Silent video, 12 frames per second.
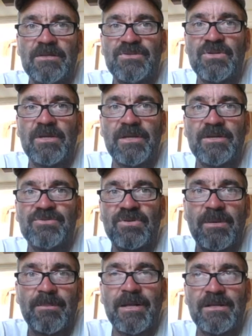these young kids are
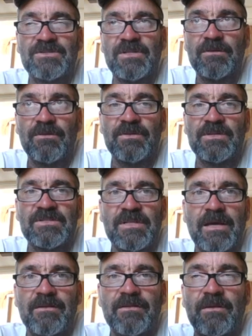coming out saying this,
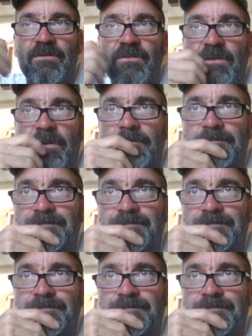that, and the other thing,